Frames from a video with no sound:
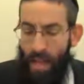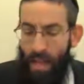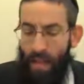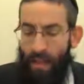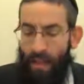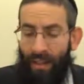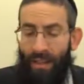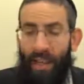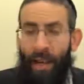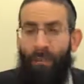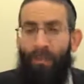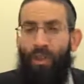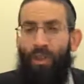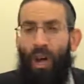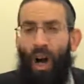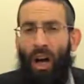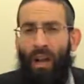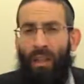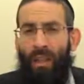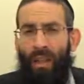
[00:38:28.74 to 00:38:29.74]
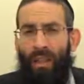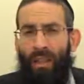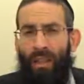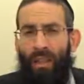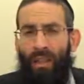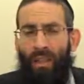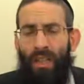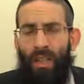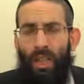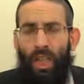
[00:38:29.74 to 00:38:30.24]
that the Amud
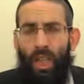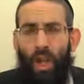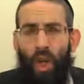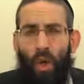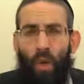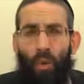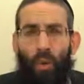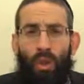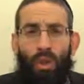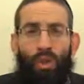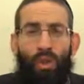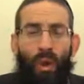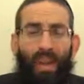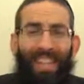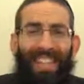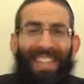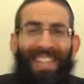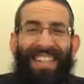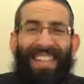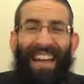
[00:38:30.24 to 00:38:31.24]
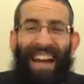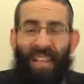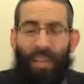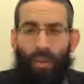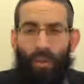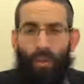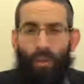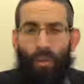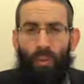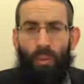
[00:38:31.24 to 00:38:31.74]
Anon would join
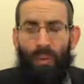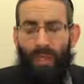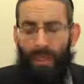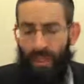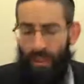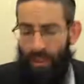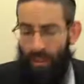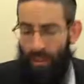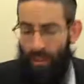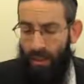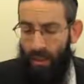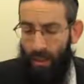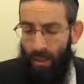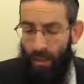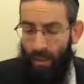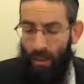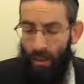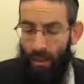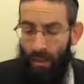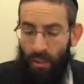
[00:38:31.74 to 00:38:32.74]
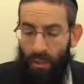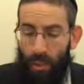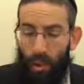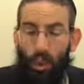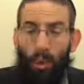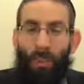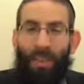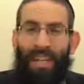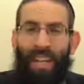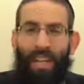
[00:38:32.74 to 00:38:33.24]
together with the with the
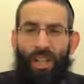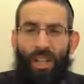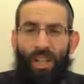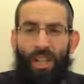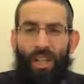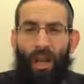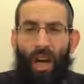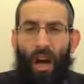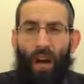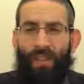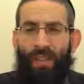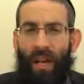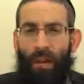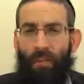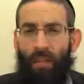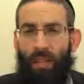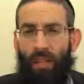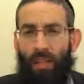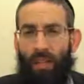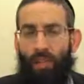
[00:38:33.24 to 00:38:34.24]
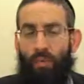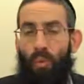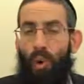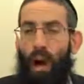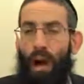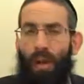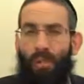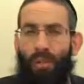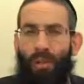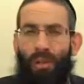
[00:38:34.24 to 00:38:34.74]
illumination of the Amudesh.
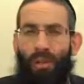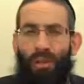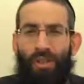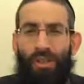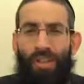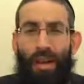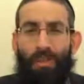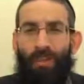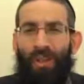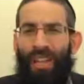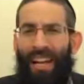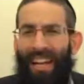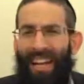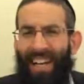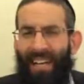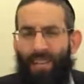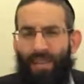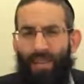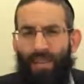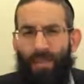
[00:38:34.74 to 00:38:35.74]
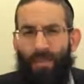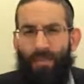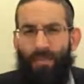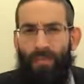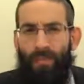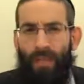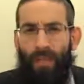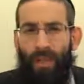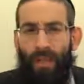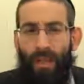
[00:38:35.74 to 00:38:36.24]
Why? Because the Amudesh,
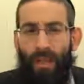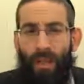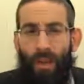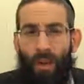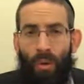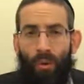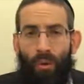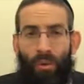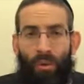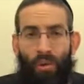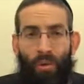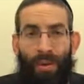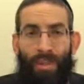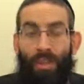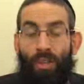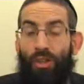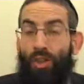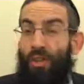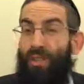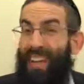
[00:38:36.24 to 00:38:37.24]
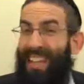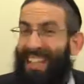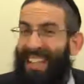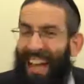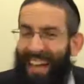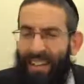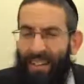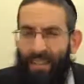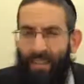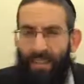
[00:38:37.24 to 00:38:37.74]
which was meant to serve at
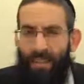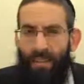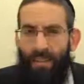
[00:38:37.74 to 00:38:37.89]
night,